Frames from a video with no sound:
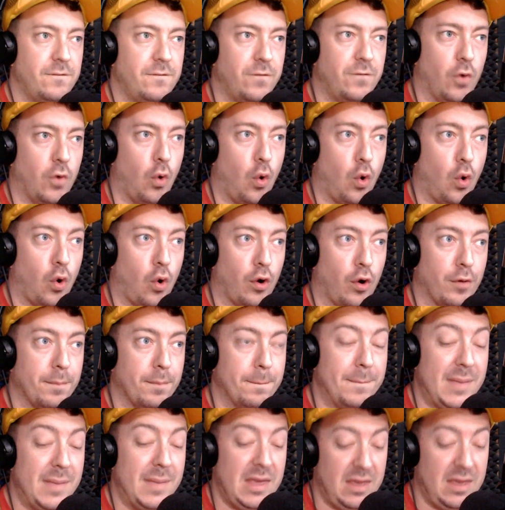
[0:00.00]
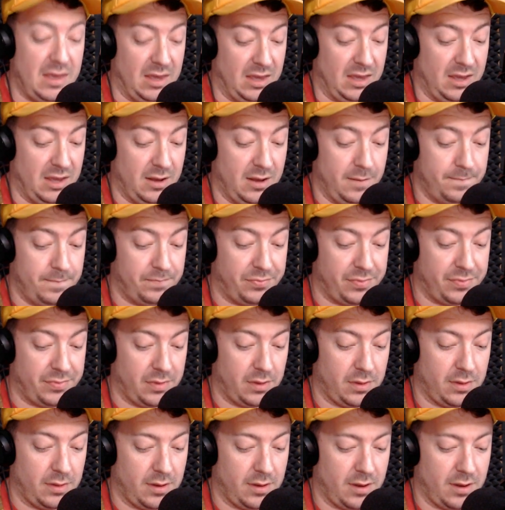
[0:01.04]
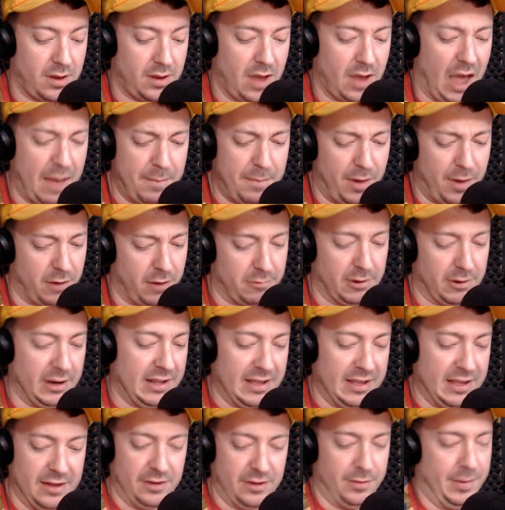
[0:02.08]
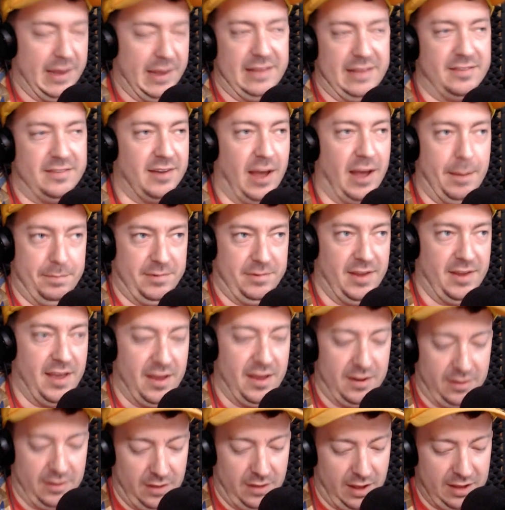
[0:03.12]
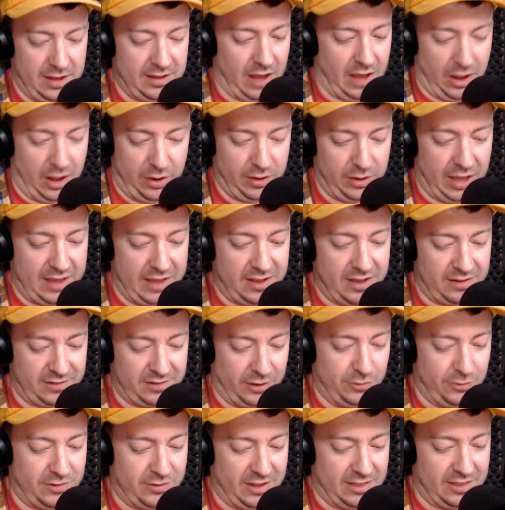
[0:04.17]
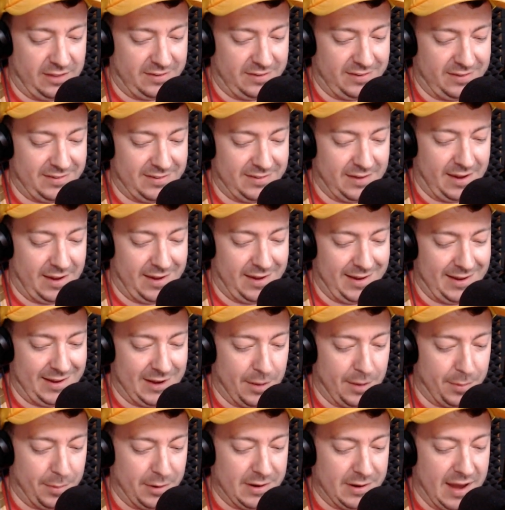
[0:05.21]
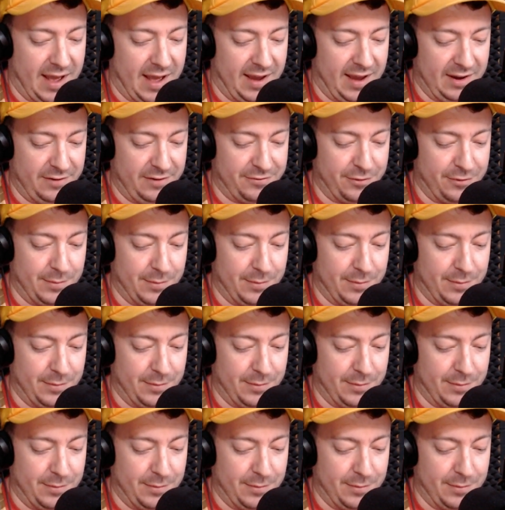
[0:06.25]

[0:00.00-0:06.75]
For me, I'm already into my top 10. I guess I would say this is number 9